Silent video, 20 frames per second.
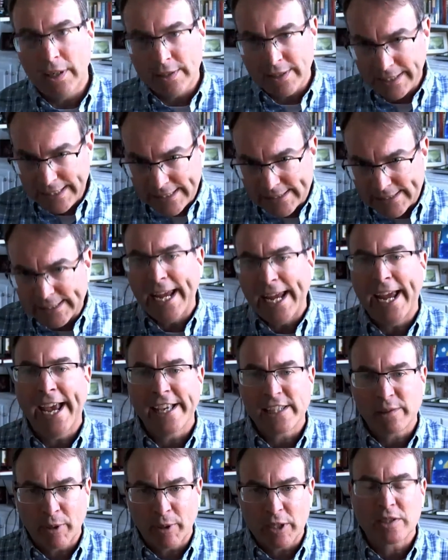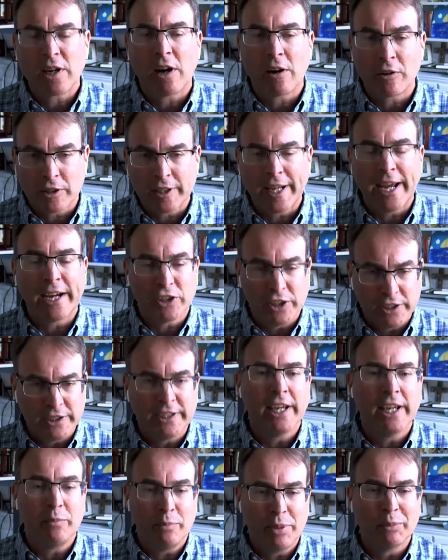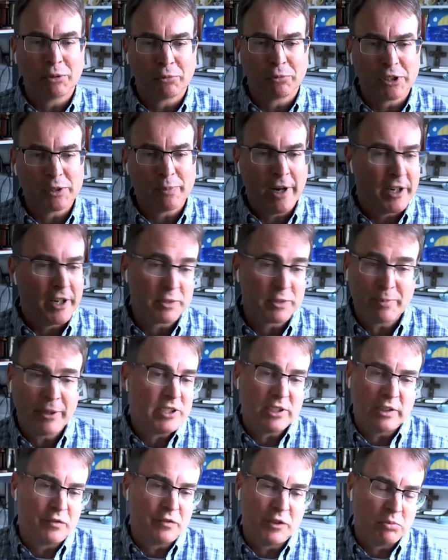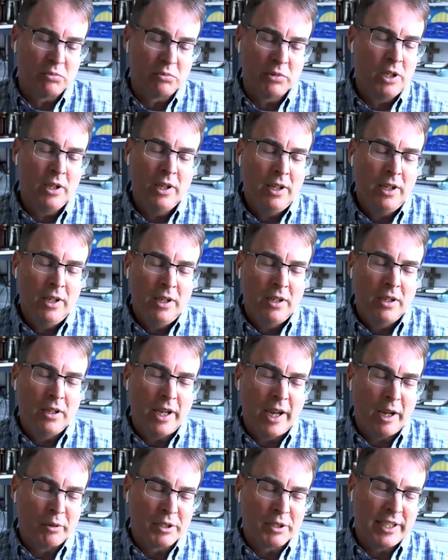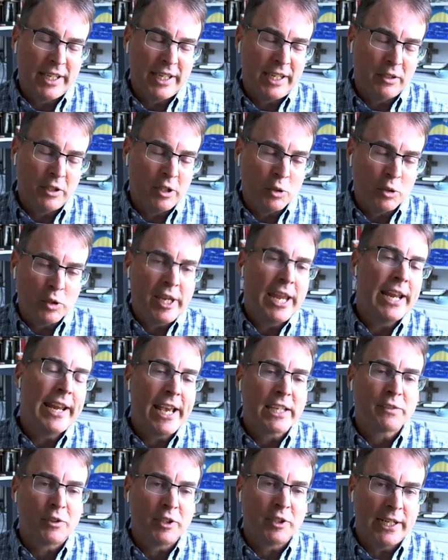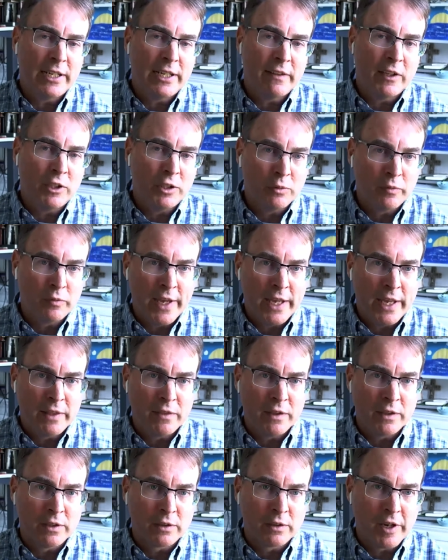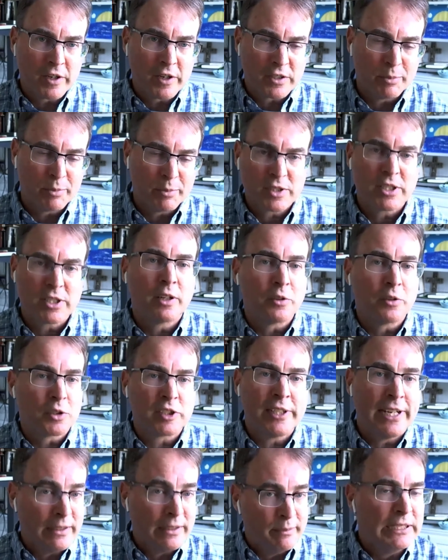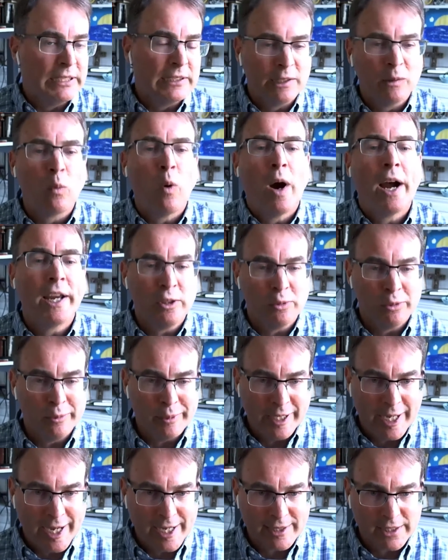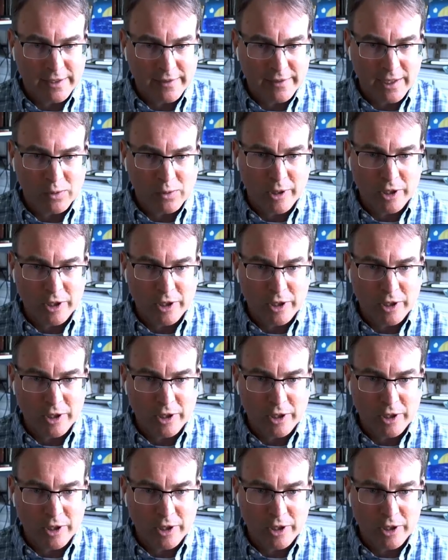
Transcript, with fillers: it's easy to ask, but it's harder to actually get people to respond, especially if you, I always say, you know, you can't ask for data that you, that the customer doesn't understand immediately why you would be asking